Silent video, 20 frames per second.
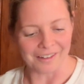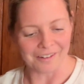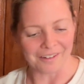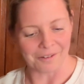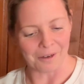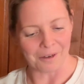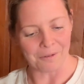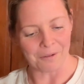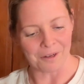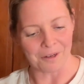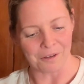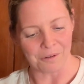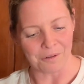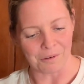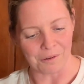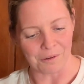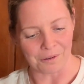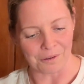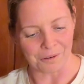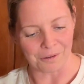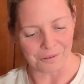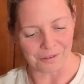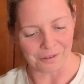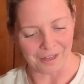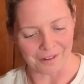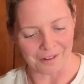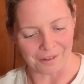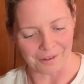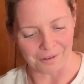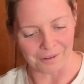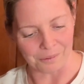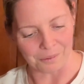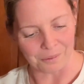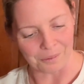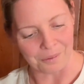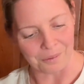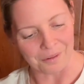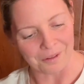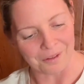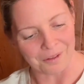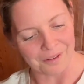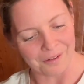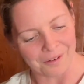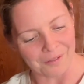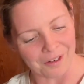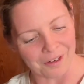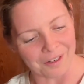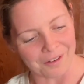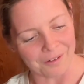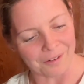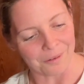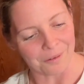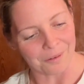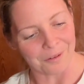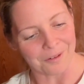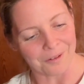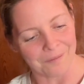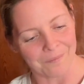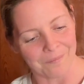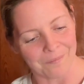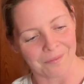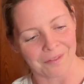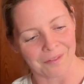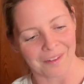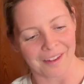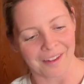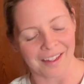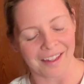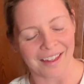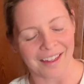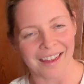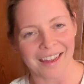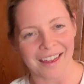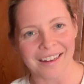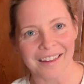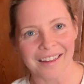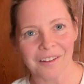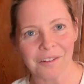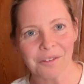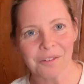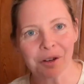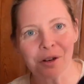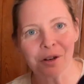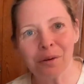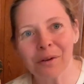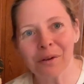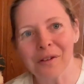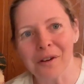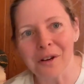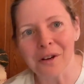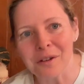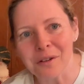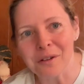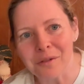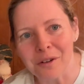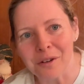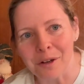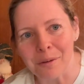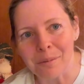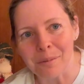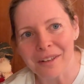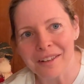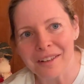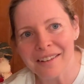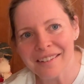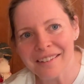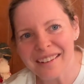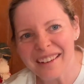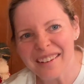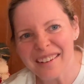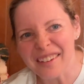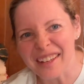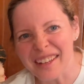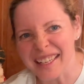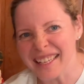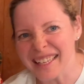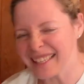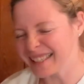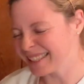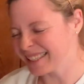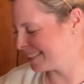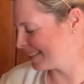so I went to an all girls Catholic school for high school, and this skirt was our uniform. Isn't that funny?